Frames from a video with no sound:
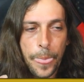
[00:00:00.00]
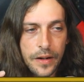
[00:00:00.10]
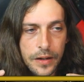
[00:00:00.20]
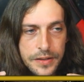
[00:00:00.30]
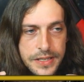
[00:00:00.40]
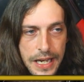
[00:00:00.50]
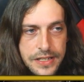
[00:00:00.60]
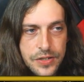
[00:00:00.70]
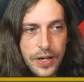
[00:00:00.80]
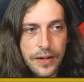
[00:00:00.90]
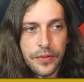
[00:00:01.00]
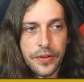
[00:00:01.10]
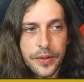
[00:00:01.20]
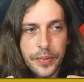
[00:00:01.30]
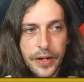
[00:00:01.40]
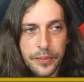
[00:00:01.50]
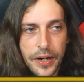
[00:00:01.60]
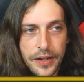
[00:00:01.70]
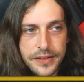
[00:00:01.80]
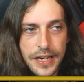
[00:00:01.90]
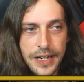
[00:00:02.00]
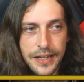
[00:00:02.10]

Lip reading: stats you have on it, and the better mods,